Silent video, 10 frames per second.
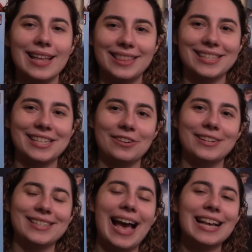that this
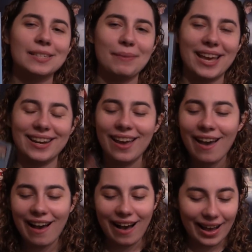series has been.
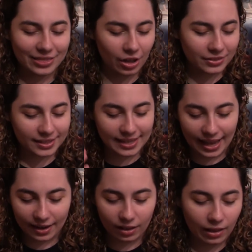I thought this
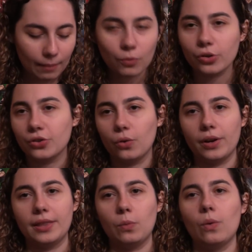had a lot more
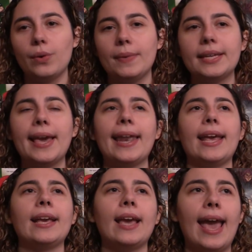story than what we've been
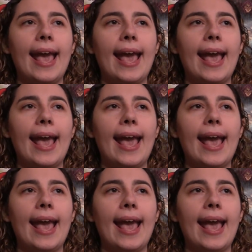getting,